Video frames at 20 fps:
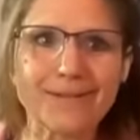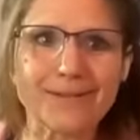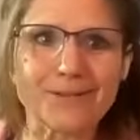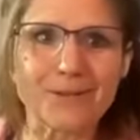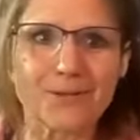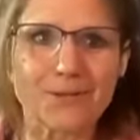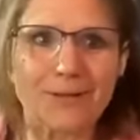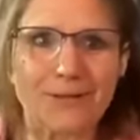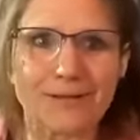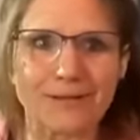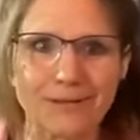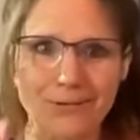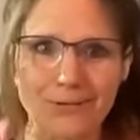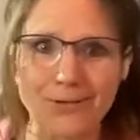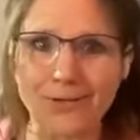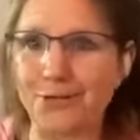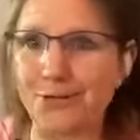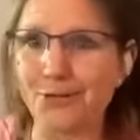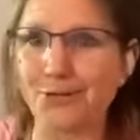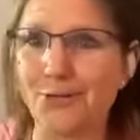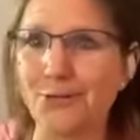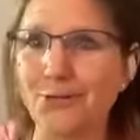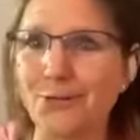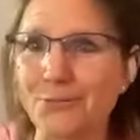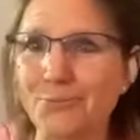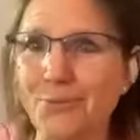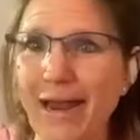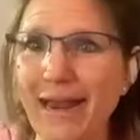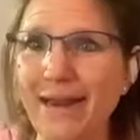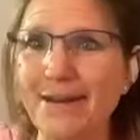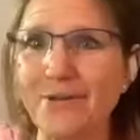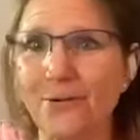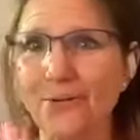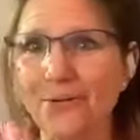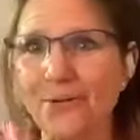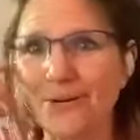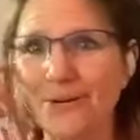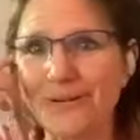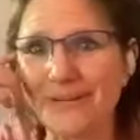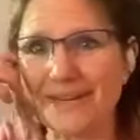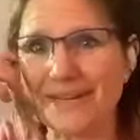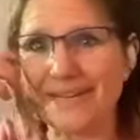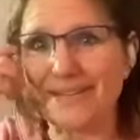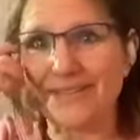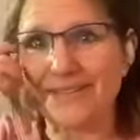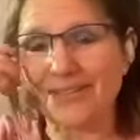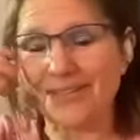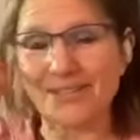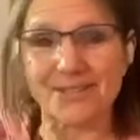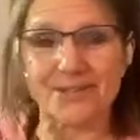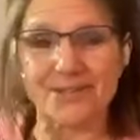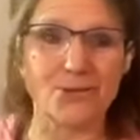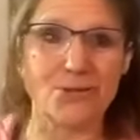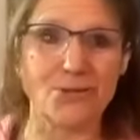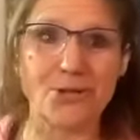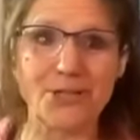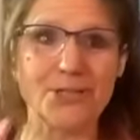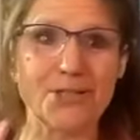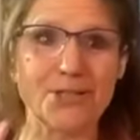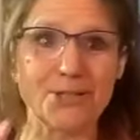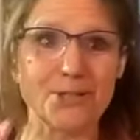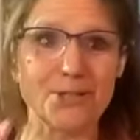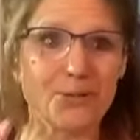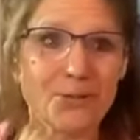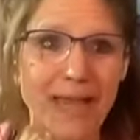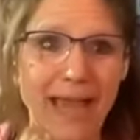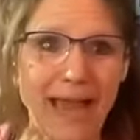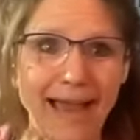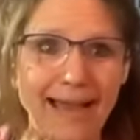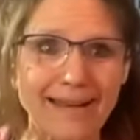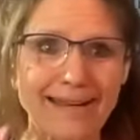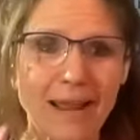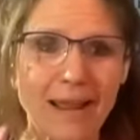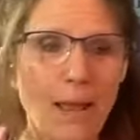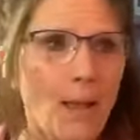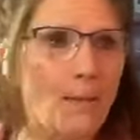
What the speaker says: so that you're going to lose weight, or it's just good to do that.